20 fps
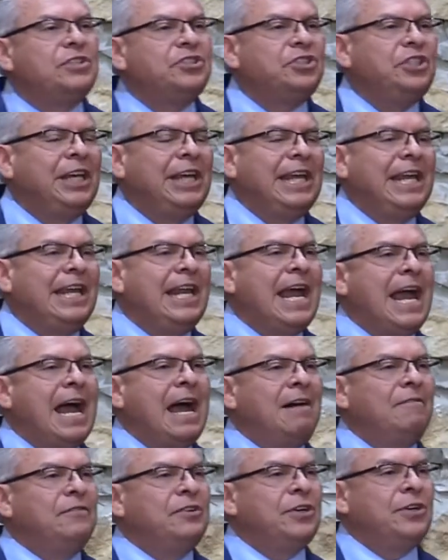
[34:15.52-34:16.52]
seeking
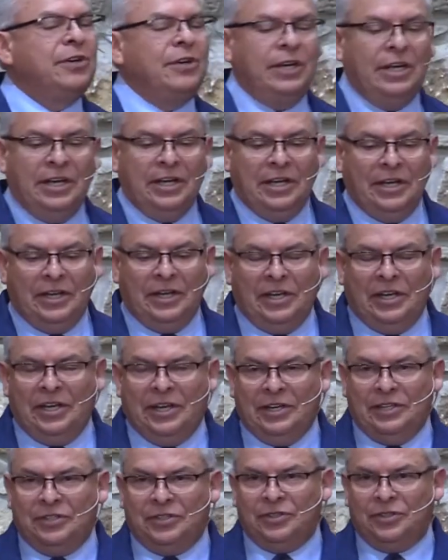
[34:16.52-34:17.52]
after
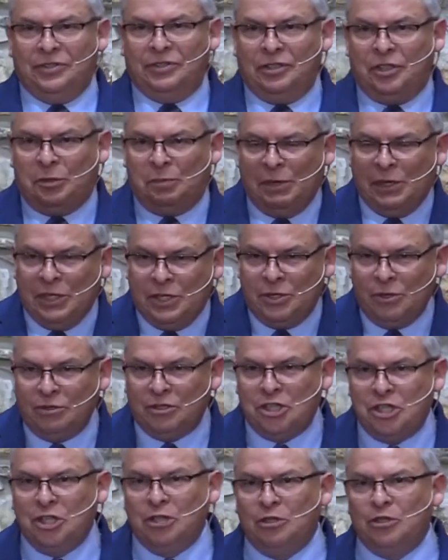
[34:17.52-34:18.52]
his spiritual
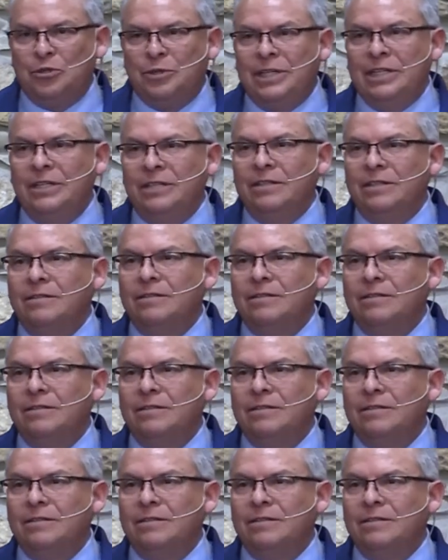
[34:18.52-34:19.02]
children.